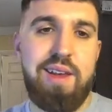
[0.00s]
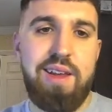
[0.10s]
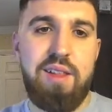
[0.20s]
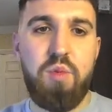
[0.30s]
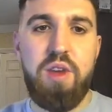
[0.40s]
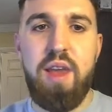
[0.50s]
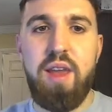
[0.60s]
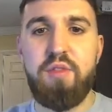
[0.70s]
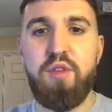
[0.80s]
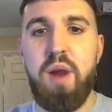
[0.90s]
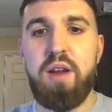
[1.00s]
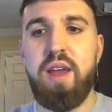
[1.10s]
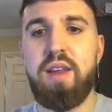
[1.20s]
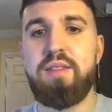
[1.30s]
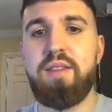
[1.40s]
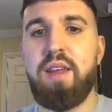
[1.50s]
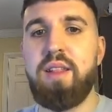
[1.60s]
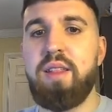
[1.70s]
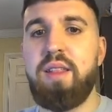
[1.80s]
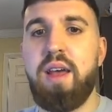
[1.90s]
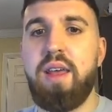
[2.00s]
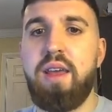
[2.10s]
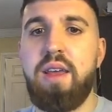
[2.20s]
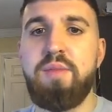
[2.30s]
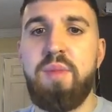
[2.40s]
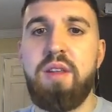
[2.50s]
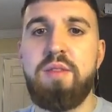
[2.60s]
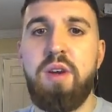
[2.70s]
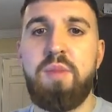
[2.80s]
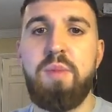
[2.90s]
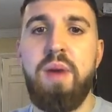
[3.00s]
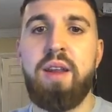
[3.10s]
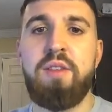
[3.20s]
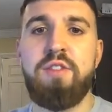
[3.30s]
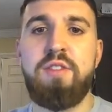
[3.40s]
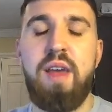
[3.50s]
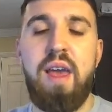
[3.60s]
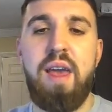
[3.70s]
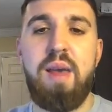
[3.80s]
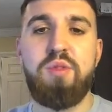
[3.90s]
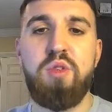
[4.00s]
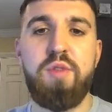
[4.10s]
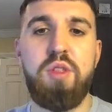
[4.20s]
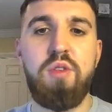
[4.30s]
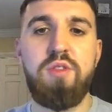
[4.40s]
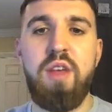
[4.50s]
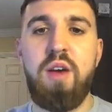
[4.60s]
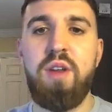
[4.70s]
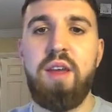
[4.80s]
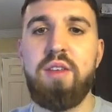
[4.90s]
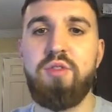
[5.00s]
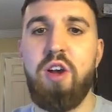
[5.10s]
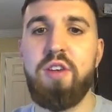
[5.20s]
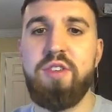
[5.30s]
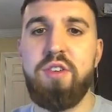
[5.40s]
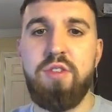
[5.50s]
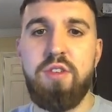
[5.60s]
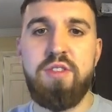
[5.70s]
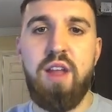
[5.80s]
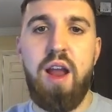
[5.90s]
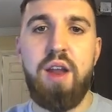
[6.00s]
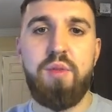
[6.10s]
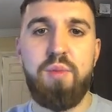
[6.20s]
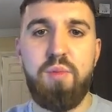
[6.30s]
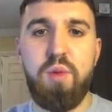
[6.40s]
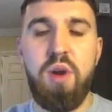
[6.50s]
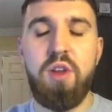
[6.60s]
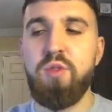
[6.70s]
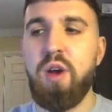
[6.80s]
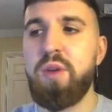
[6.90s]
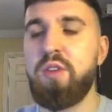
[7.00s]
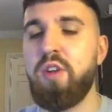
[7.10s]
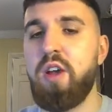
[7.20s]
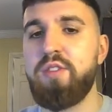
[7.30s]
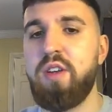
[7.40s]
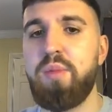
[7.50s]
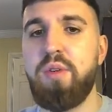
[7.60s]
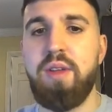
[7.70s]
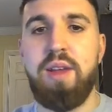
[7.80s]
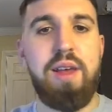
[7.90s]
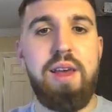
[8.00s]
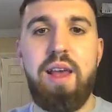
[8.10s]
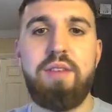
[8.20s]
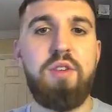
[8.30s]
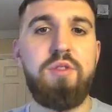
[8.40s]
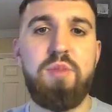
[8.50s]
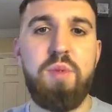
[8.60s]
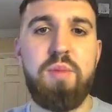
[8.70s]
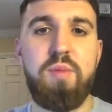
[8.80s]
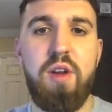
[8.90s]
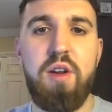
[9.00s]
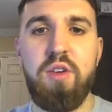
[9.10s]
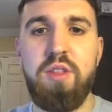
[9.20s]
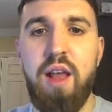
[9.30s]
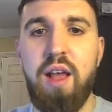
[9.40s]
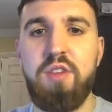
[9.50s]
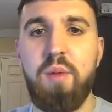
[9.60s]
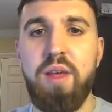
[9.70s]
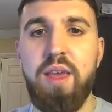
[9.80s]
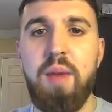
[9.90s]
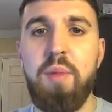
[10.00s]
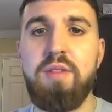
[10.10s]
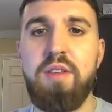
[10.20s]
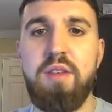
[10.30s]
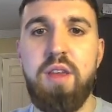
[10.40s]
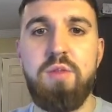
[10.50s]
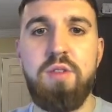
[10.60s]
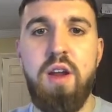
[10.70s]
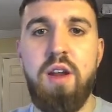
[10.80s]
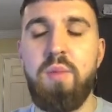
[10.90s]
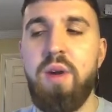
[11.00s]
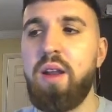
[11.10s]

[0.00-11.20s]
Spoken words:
We hint from Arteta saying that his minutes might be managed. So if it does sound like Trossard is going to start, we might swap in Trossard. But Jesus has been very good the last couple of game weeks. He's returning well.